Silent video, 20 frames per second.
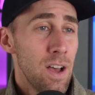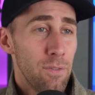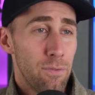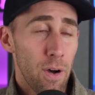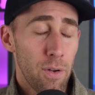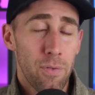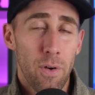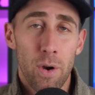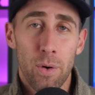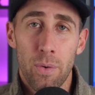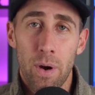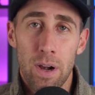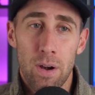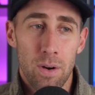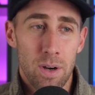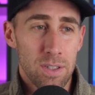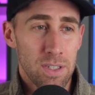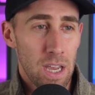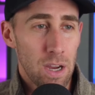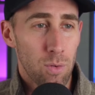Footfall
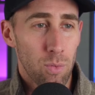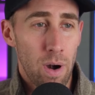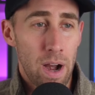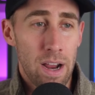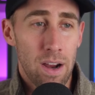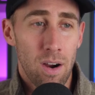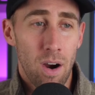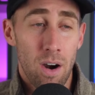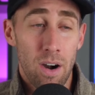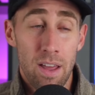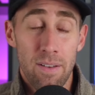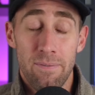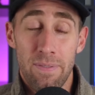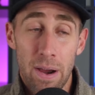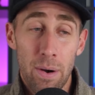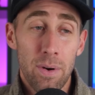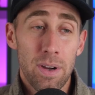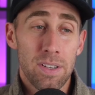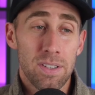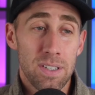Crater is a great card, a
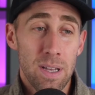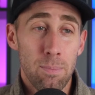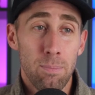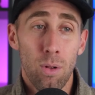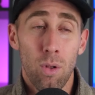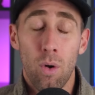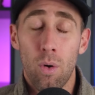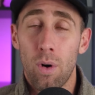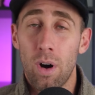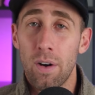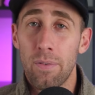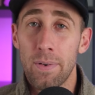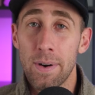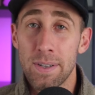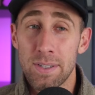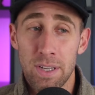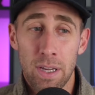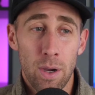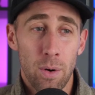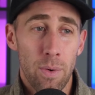very simple aura for
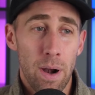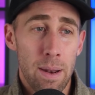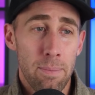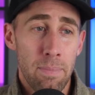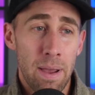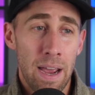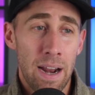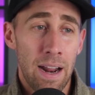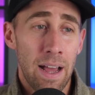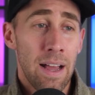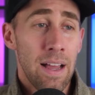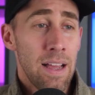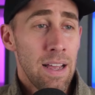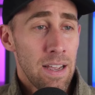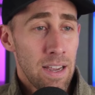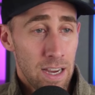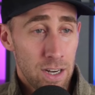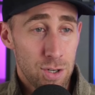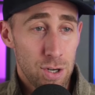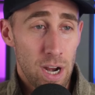a single red mana.
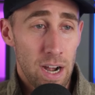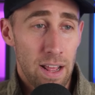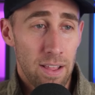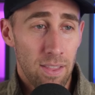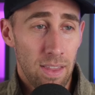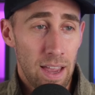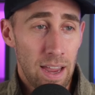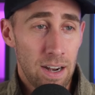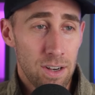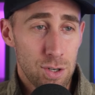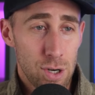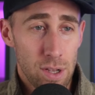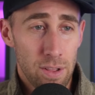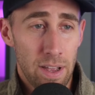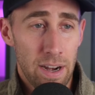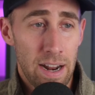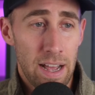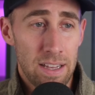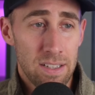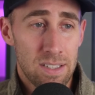Enchant a land. Enchant
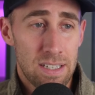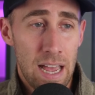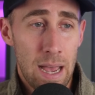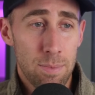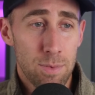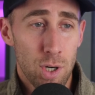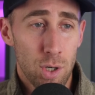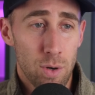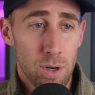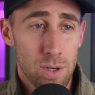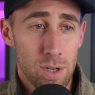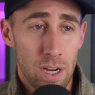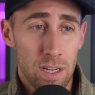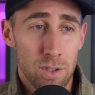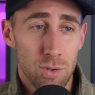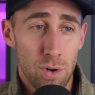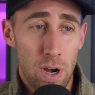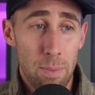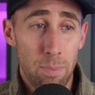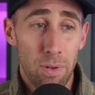land has tapped. Target creature
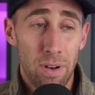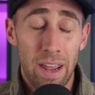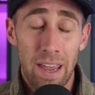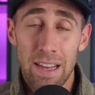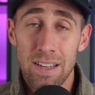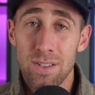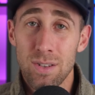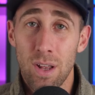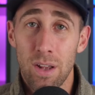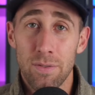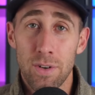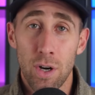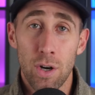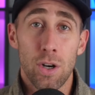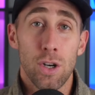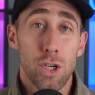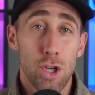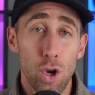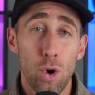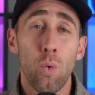gains trample and haste on
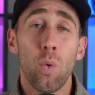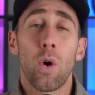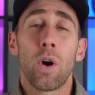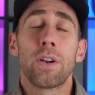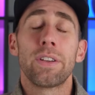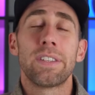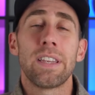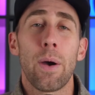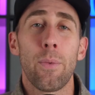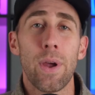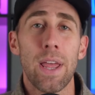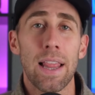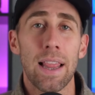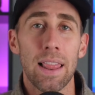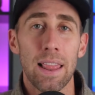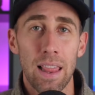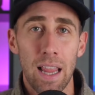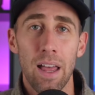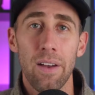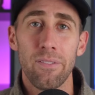turn. Two words that we
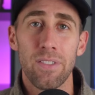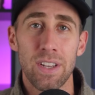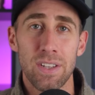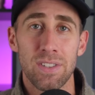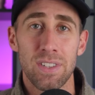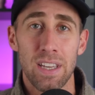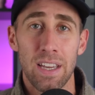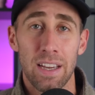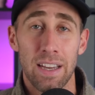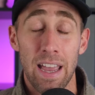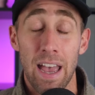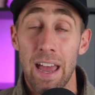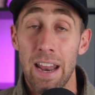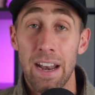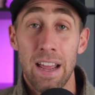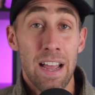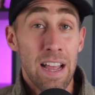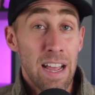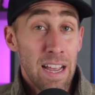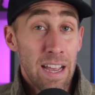love to see
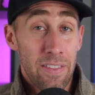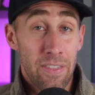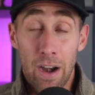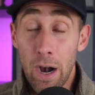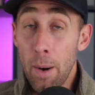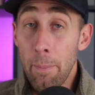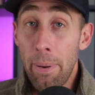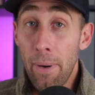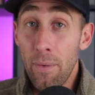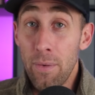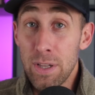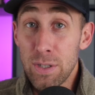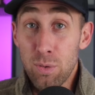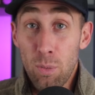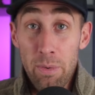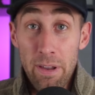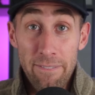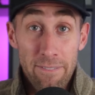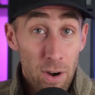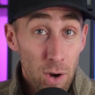again, and that our opponents
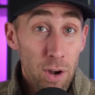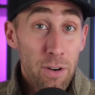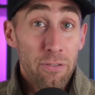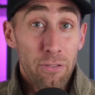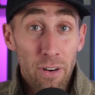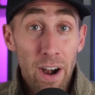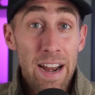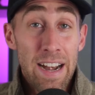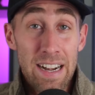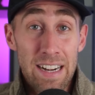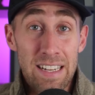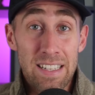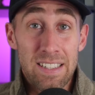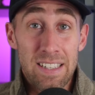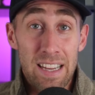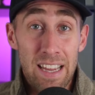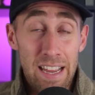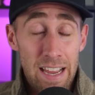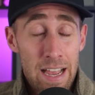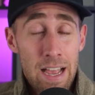will be very frightened to
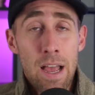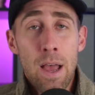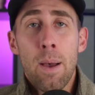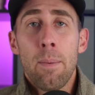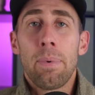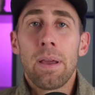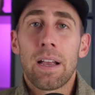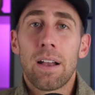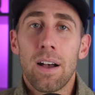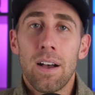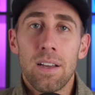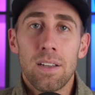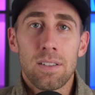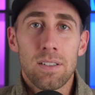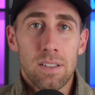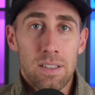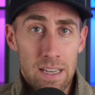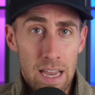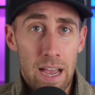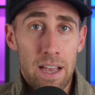see,
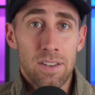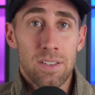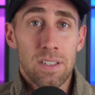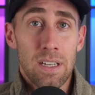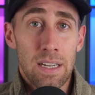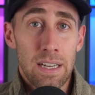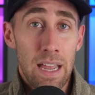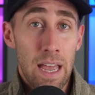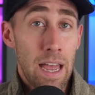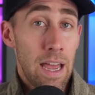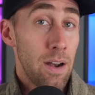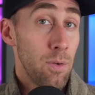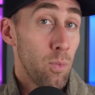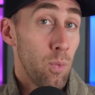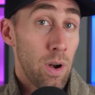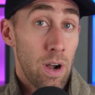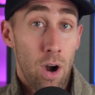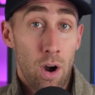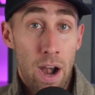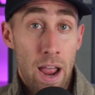because yes, again,
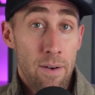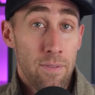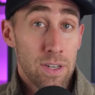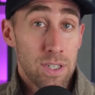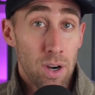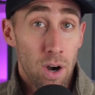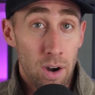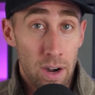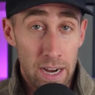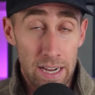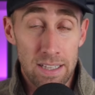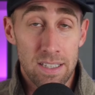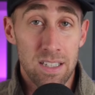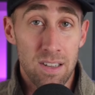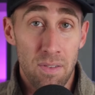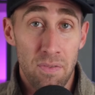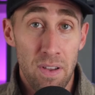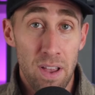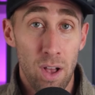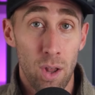when our avatar hits
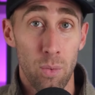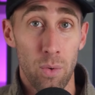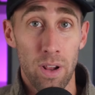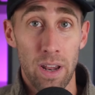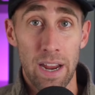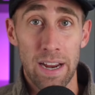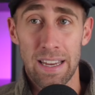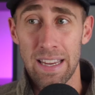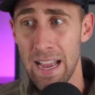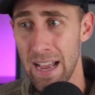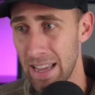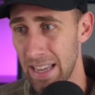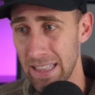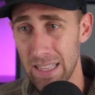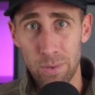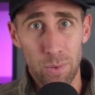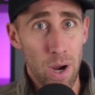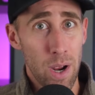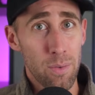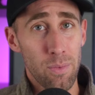the field, we're like, yeah, hit
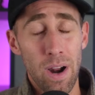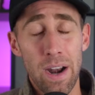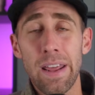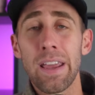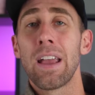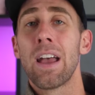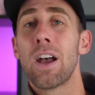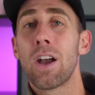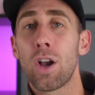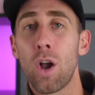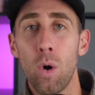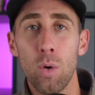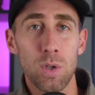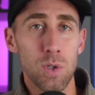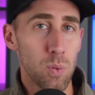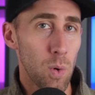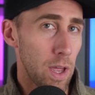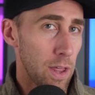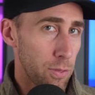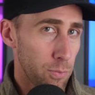the ground running, go
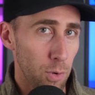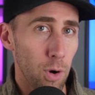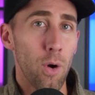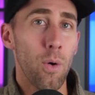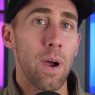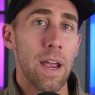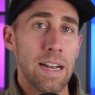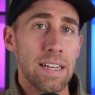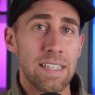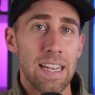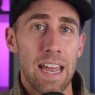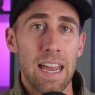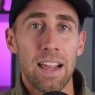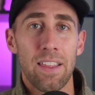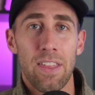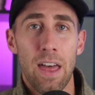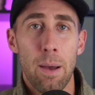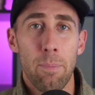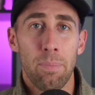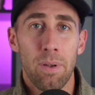swing through and
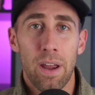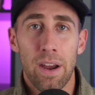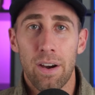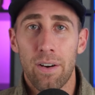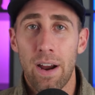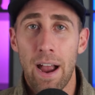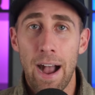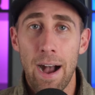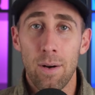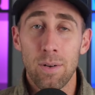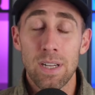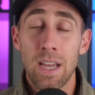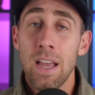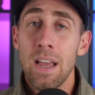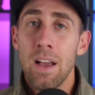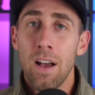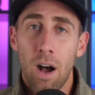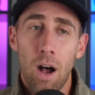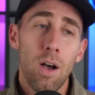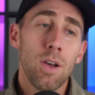take that player out.
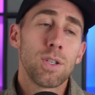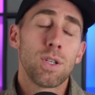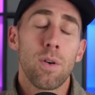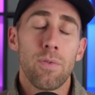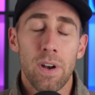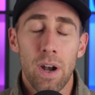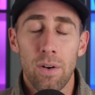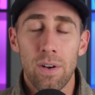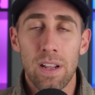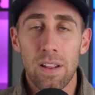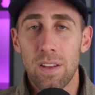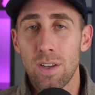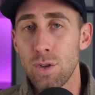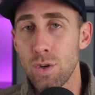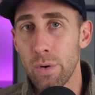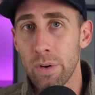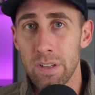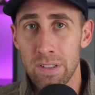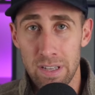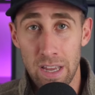Also, if you don't need
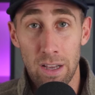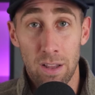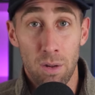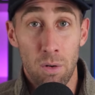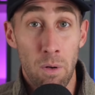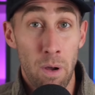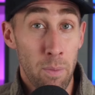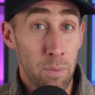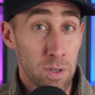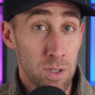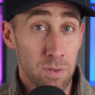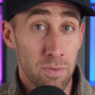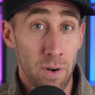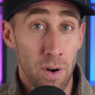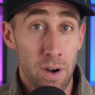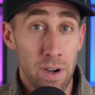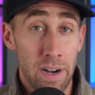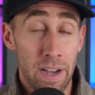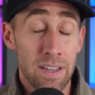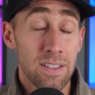this, you can cycle away, which is
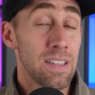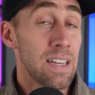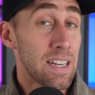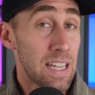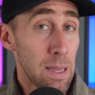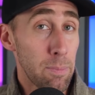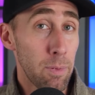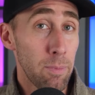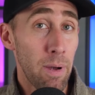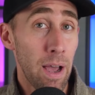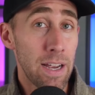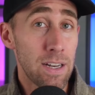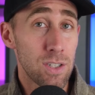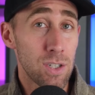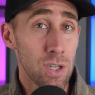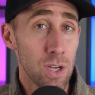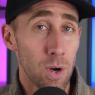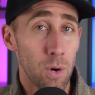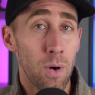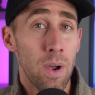very nice. And keep in mind
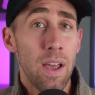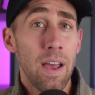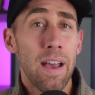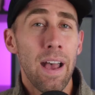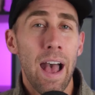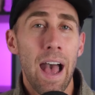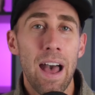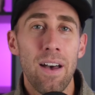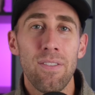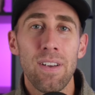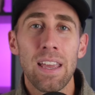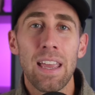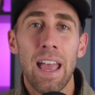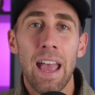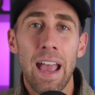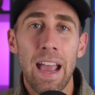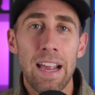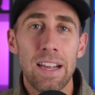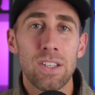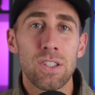too, having
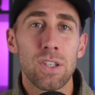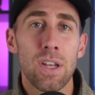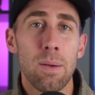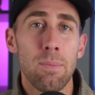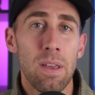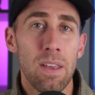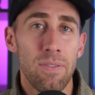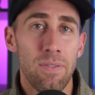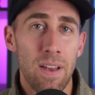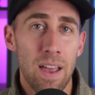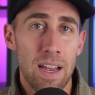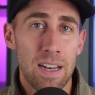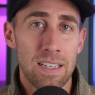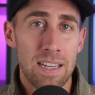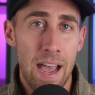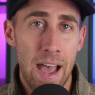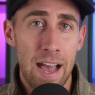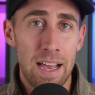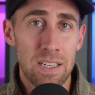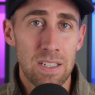haste can be
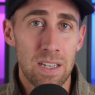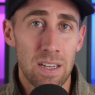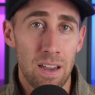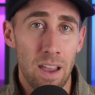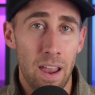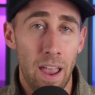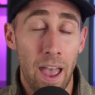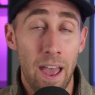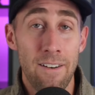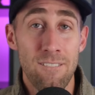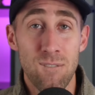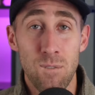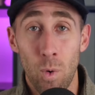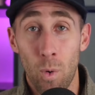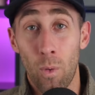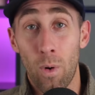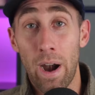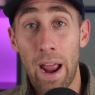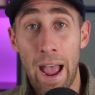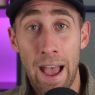fantastic again
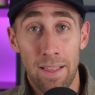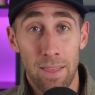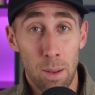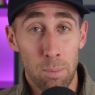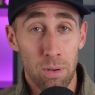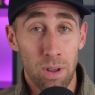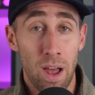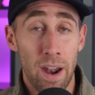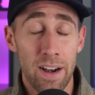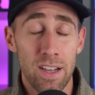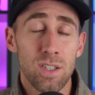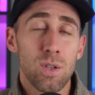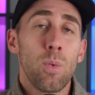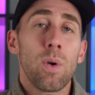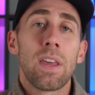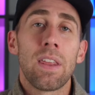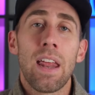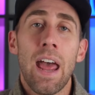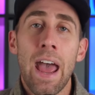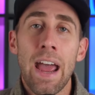for Atla Palani, so
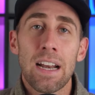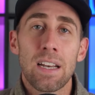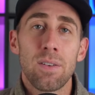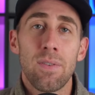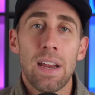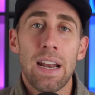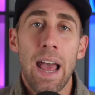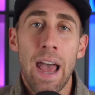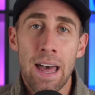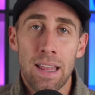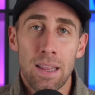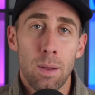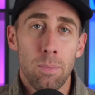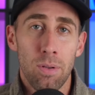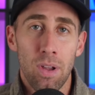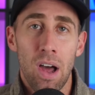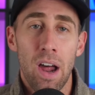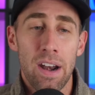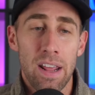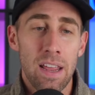we can activate Atla
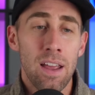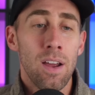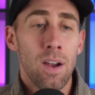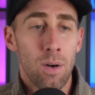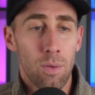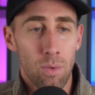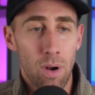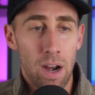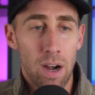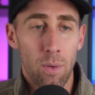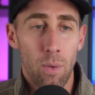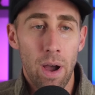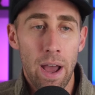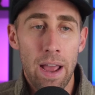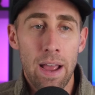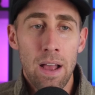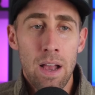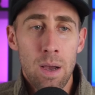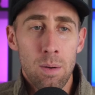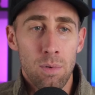Palani right
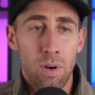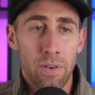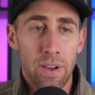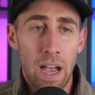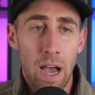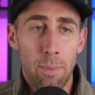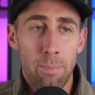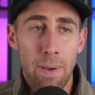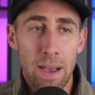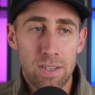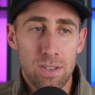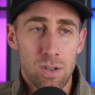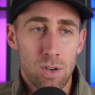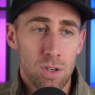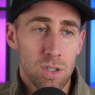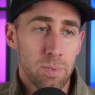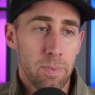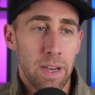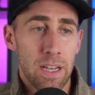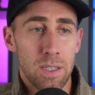away. Moving on,
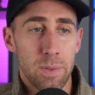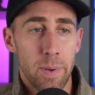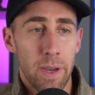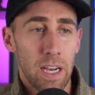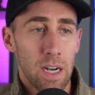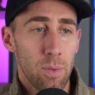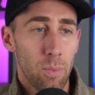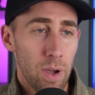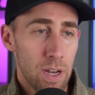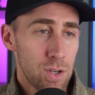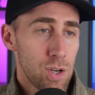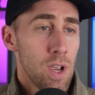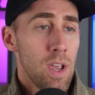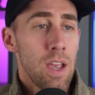Messenger Speed, speaking of which,